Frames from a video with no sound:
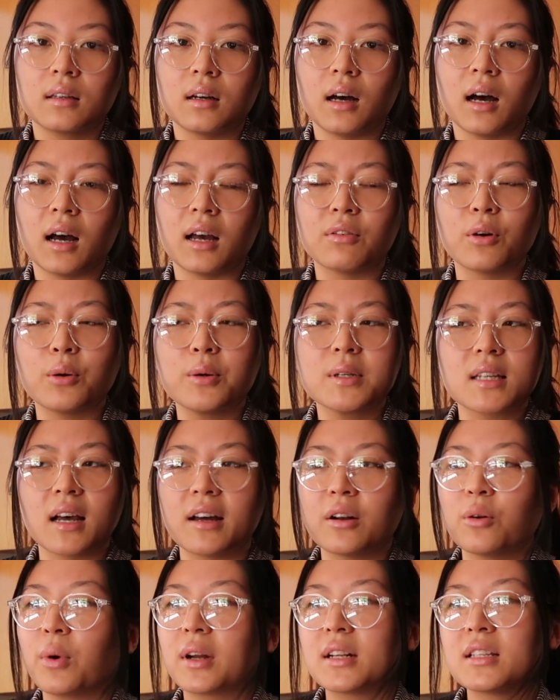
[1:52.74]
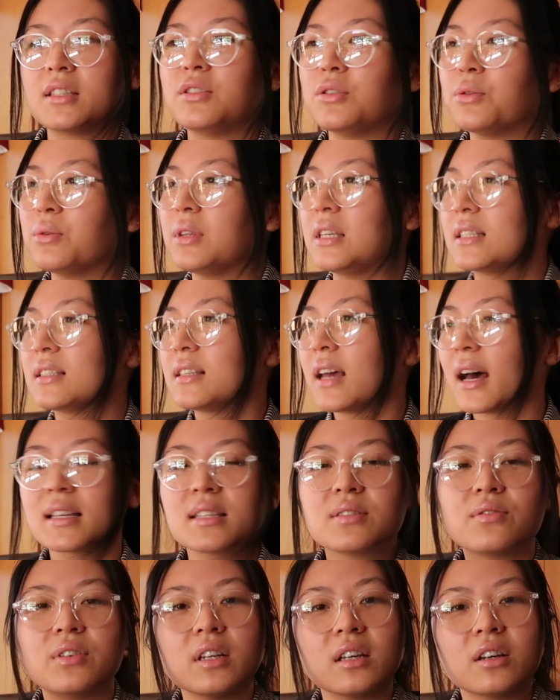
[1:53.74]
I've always kind of wanted to do these
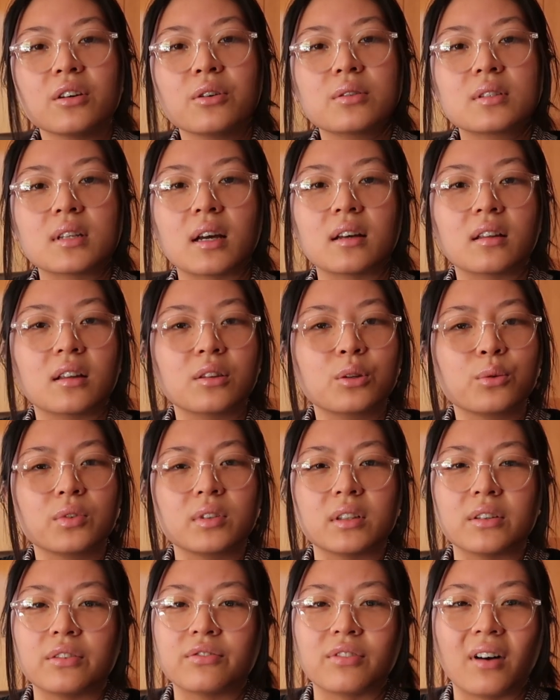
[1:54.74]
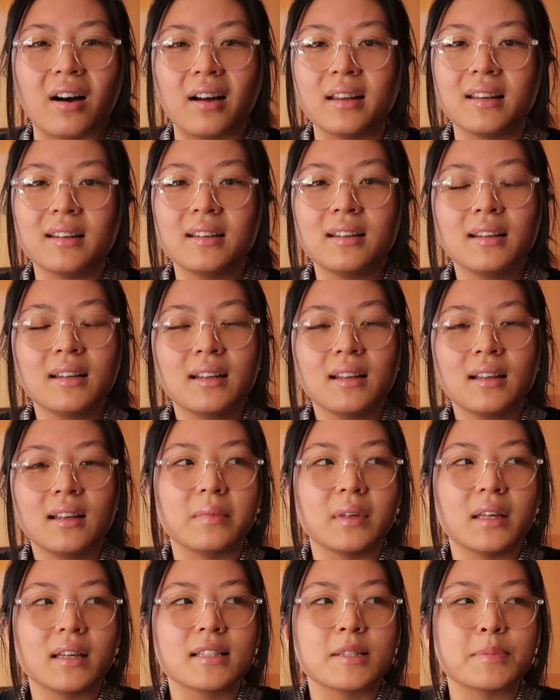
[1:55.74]
test videos. I thought they're really fun.
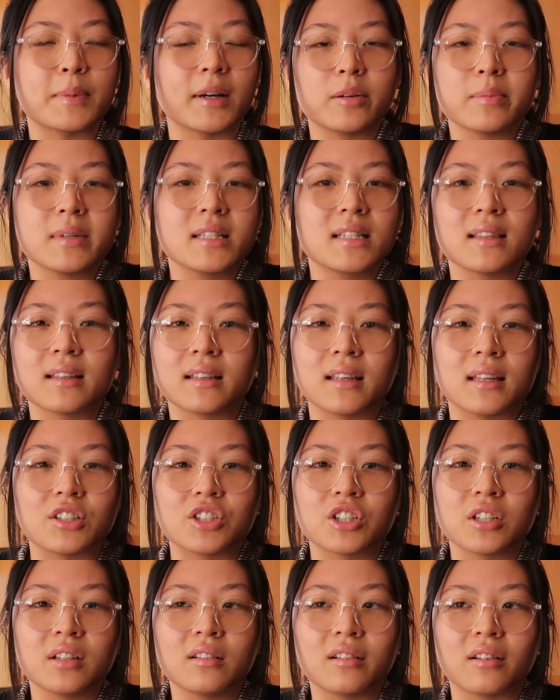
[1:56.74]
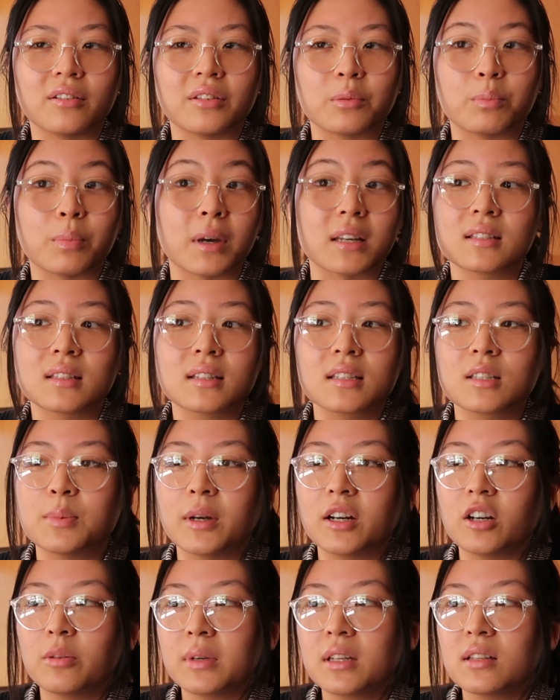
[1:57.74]
Experiments in the kitchen are the best
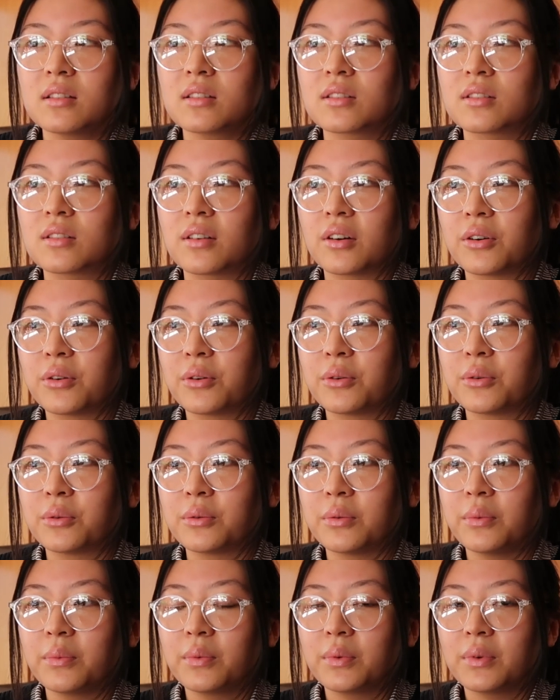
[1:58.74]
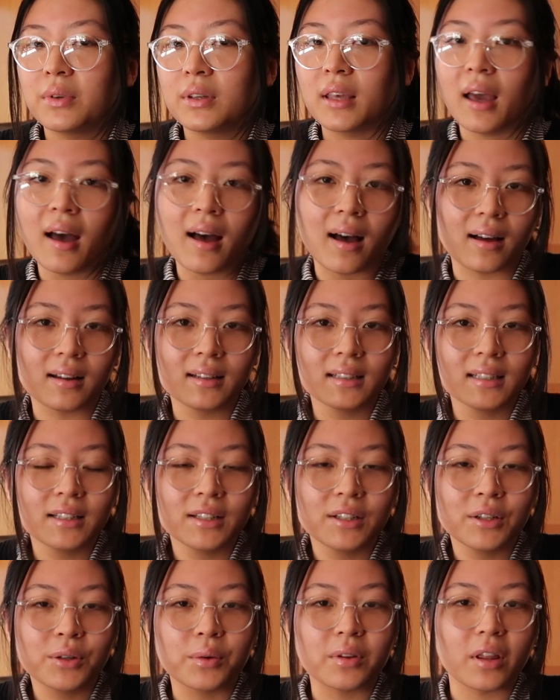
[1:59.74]
experiments, so yeah
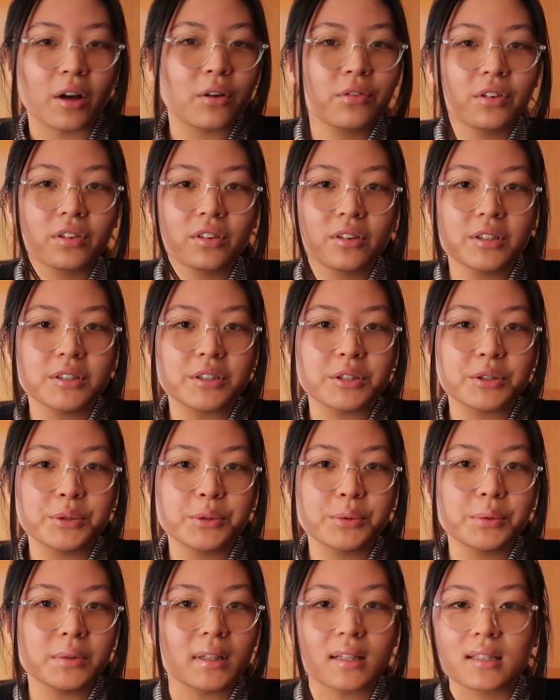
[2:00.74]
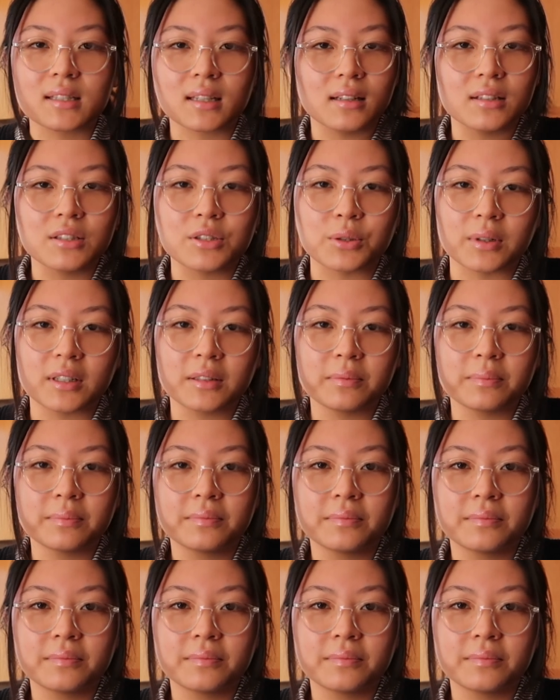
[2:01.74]
without further ado, let's get into it.